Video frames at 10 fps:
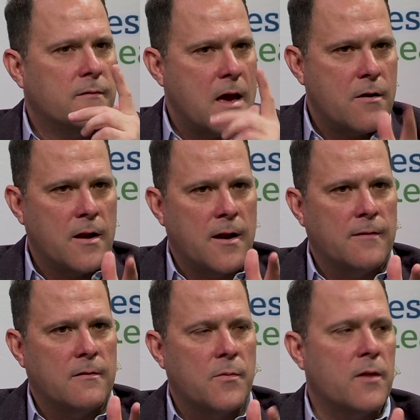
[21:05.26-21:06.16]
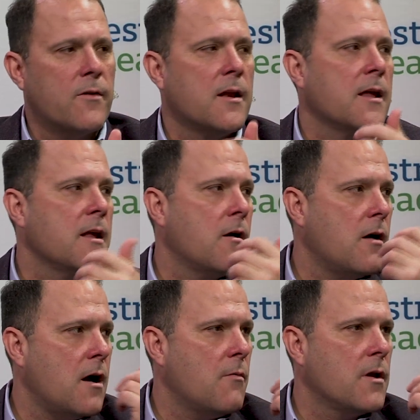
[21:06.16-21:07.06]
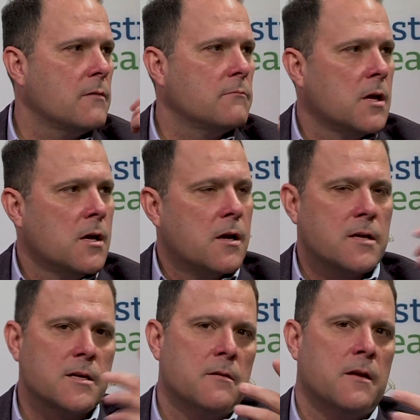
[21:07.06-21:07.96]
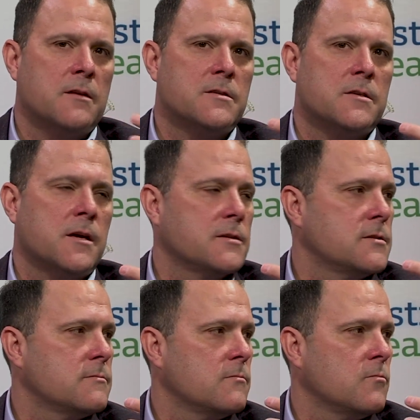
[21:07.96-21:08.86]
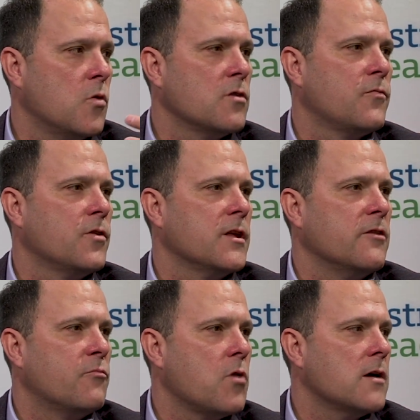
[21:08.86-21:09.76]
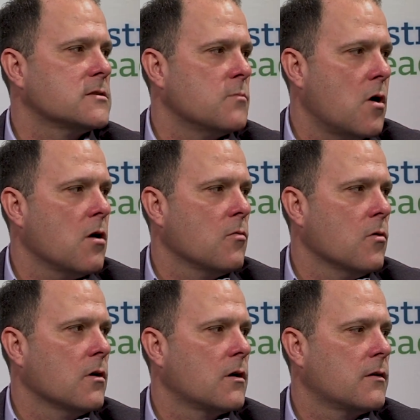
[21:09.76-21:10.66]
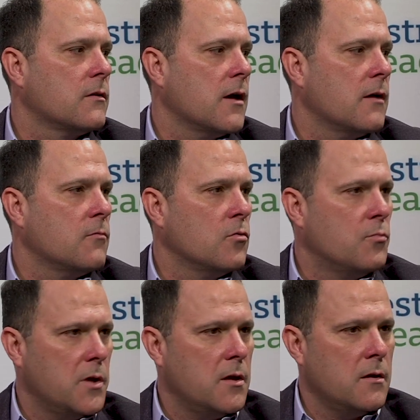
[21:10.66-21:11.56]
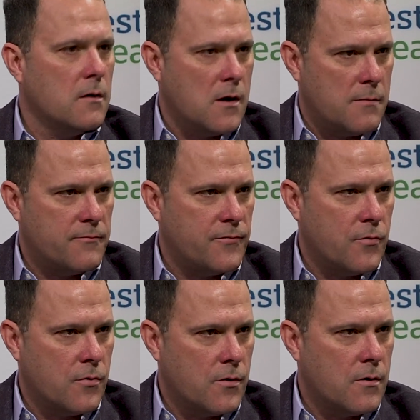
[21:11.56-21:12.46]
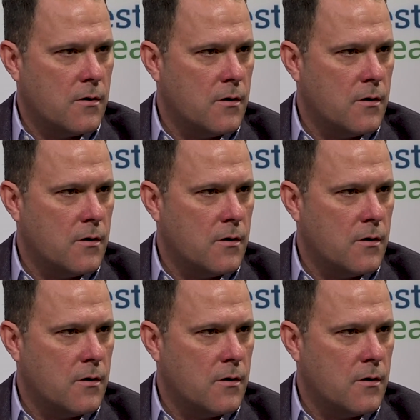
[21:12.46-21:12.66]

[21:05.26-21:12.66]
Saturday night's the big event. And now I want to, because it's wonderful that you've brought some artwork that will be up for